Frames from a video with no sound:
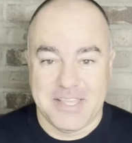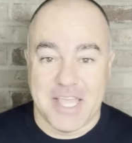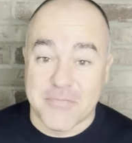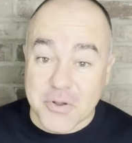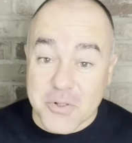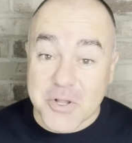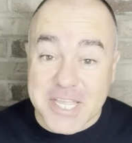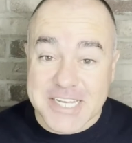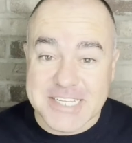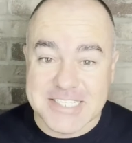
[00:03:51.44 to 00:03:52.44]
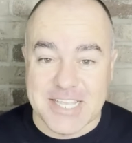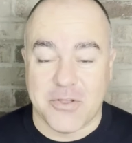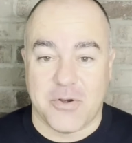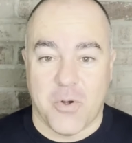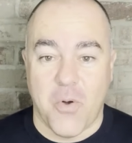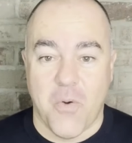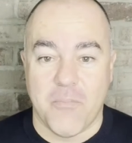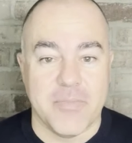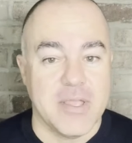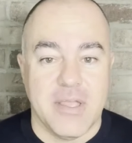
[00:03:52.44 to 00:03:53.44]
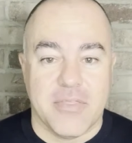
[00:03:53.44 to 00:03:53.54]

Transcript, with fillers: If you're looking to sell your home,